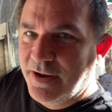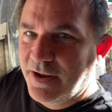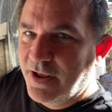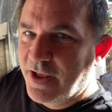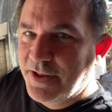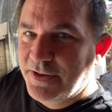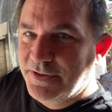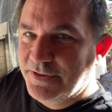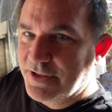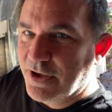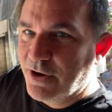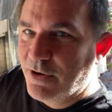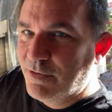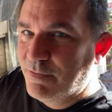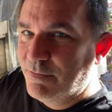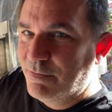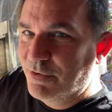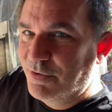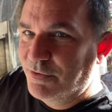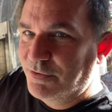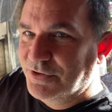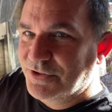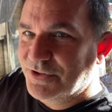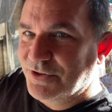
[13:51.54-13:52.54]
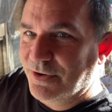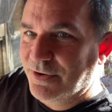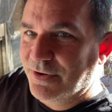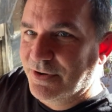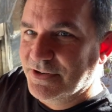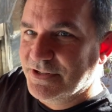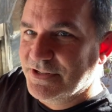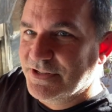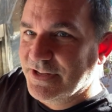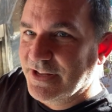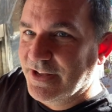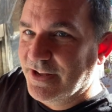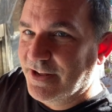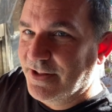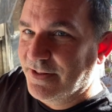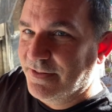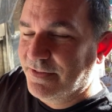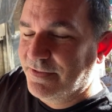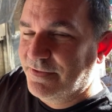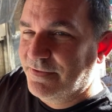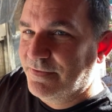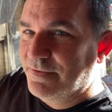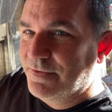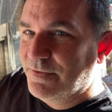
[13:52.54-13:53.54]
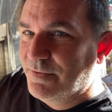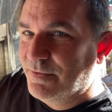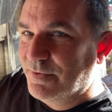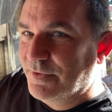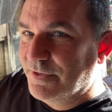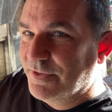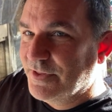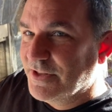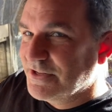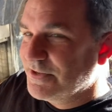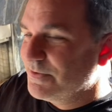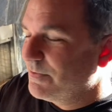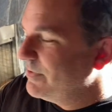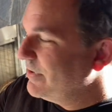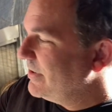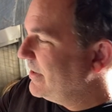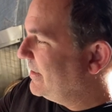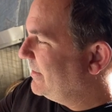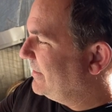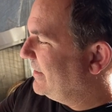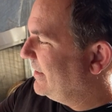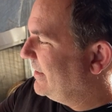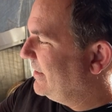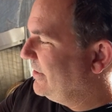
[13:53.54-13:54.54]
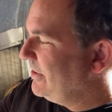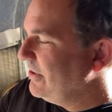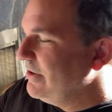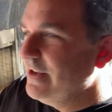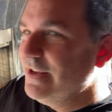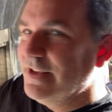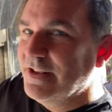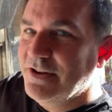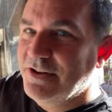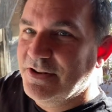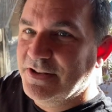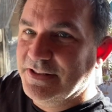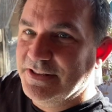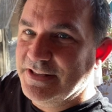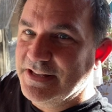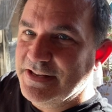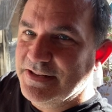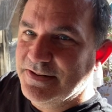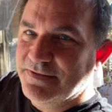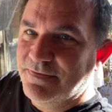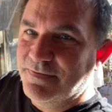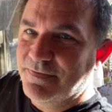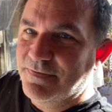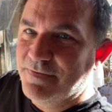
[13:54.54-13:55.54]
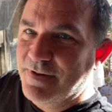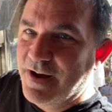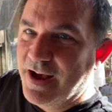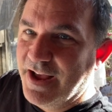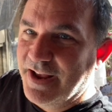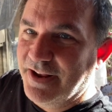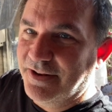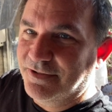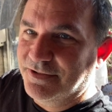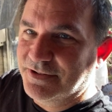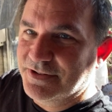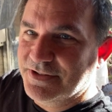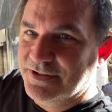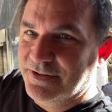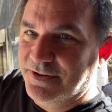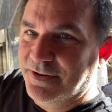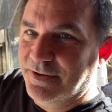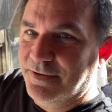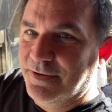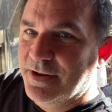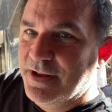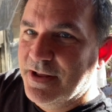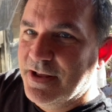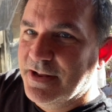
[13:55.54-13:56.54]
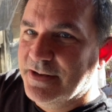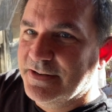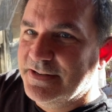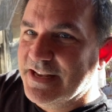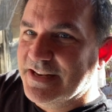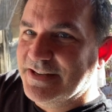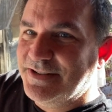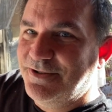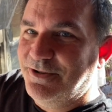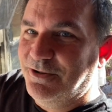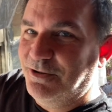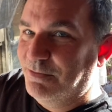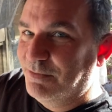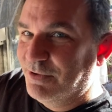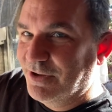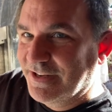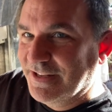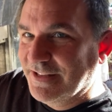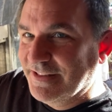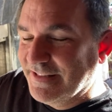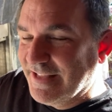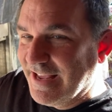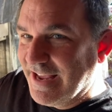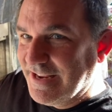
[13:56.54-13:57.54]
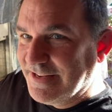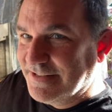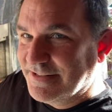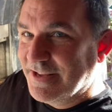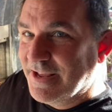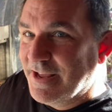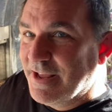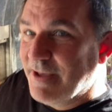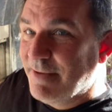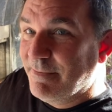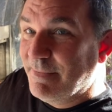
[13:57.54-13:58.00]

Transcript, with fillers: the homebrew stores. Uh, this one, you can get these vials or test tube looking things.